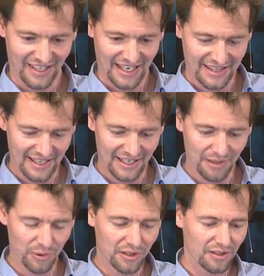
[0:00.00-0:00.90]
and then I
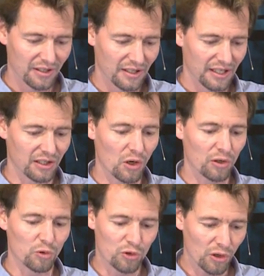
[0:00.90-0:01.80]
would, in order
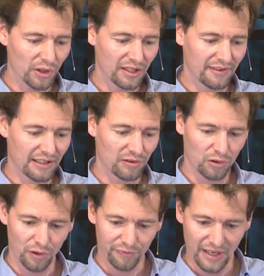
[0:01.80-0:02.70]
to show the intersection
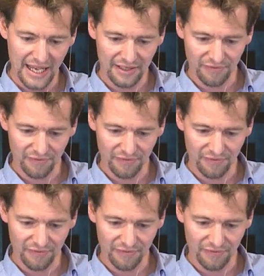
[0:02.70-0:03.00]
curve, add a